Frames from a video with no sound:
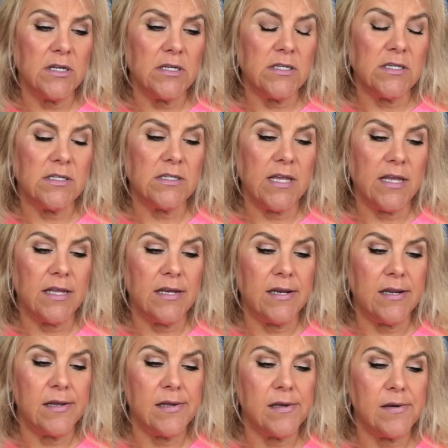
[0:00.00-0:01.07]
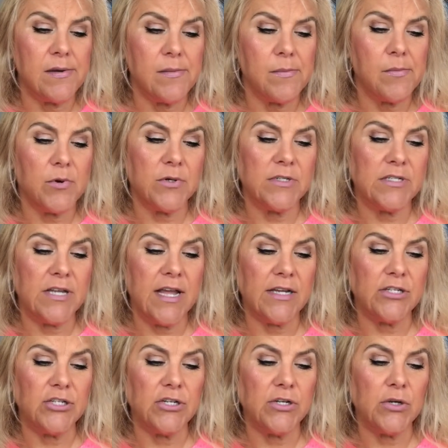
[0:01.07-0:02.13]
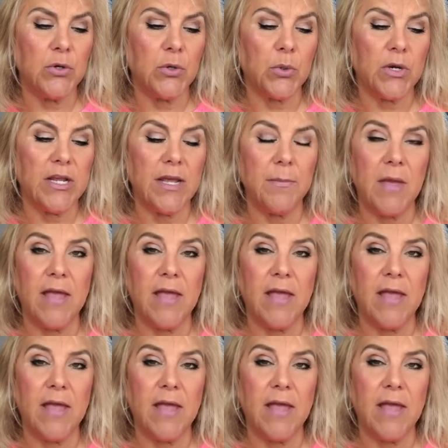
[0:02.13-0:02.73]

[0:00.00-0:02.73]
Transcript: Sun Protection Cream,